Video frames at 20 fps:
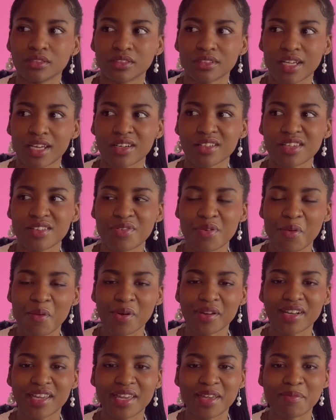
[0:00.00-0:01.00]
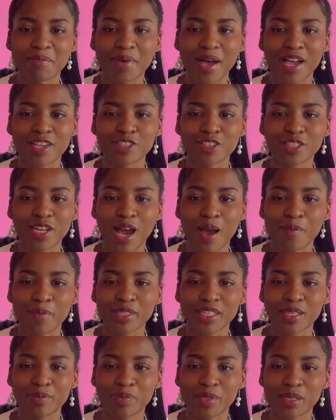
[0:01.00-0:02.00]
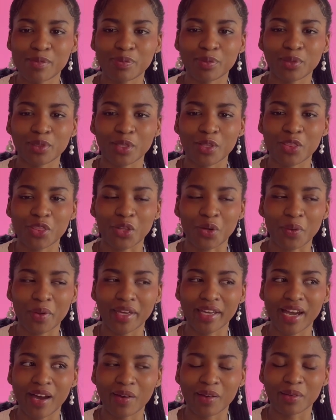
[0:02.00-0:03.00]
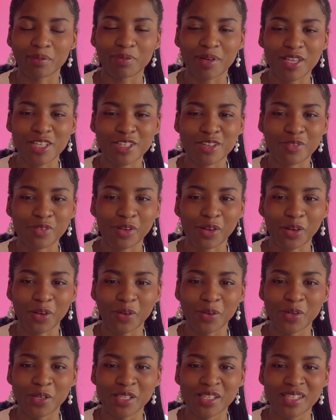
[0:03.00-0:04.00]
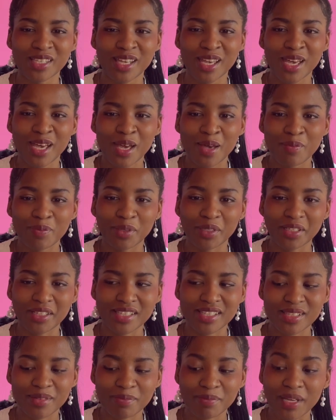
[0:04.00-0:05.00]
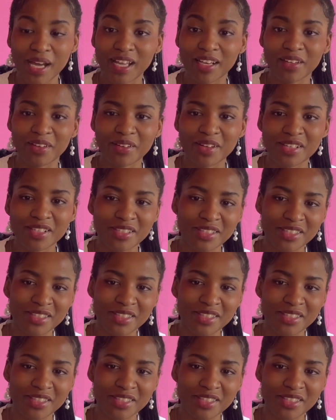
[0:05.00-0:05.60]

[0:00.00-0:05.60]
I don't even want to imagine how many people are throwing out a bunch of clothes because some color